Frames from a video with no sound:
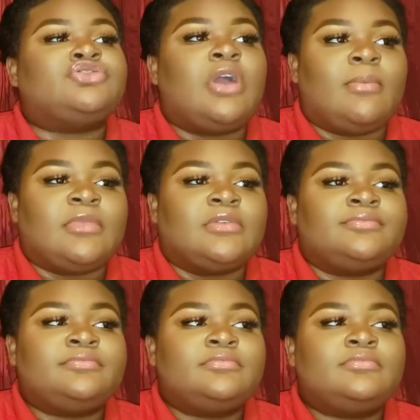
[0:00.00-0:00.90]
drama.
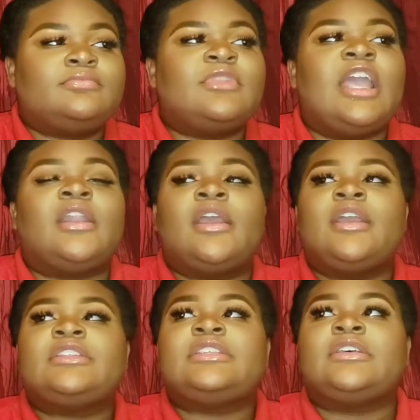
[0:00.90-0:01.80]
They
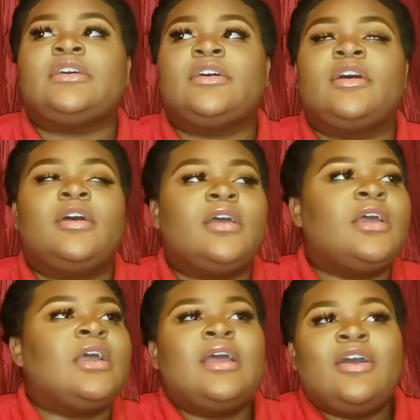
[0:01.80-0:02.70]
there to,
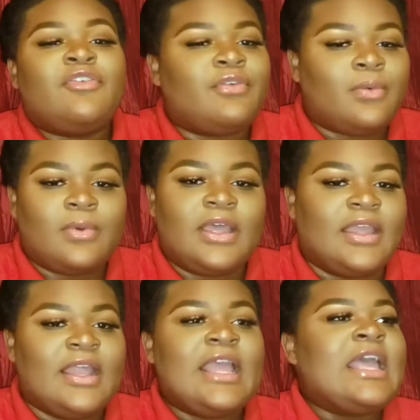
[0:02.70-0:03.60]
for
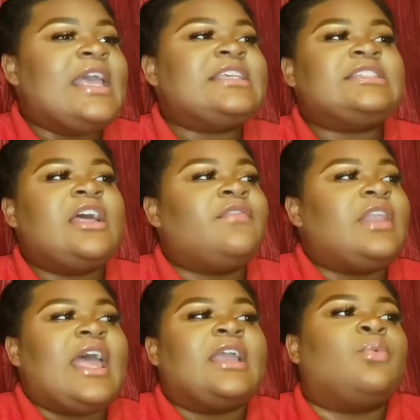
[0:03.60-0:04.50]
what? It's never
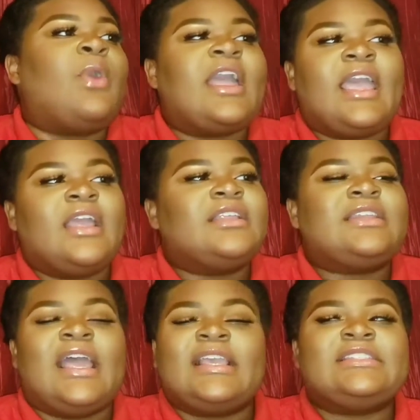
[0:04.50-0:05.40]
like, why can't,
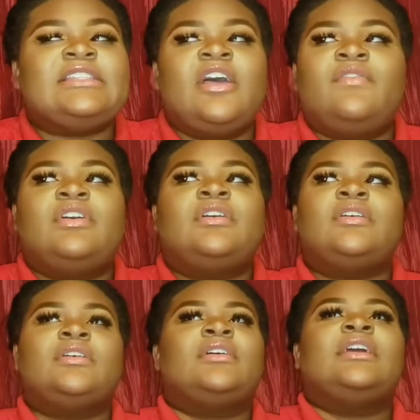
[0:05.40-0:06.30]
like, it's
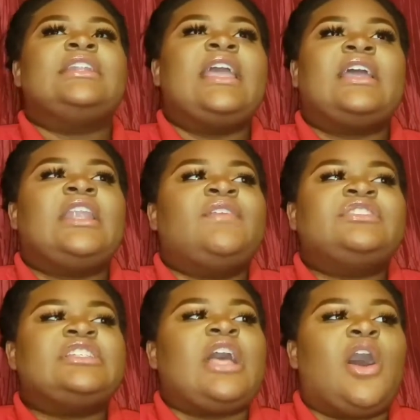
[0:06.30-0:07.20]
never they can never
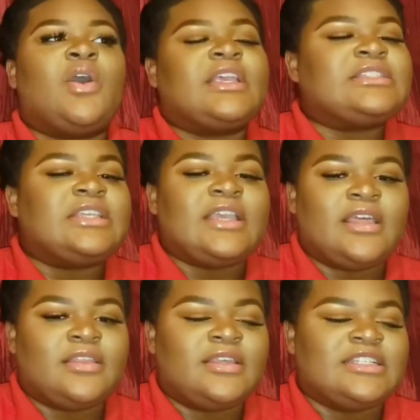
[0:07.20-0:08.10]
just all get
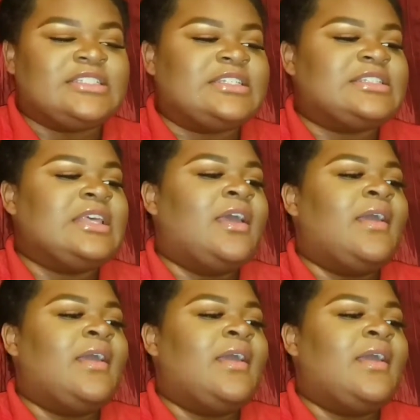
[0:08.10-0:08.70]
together and just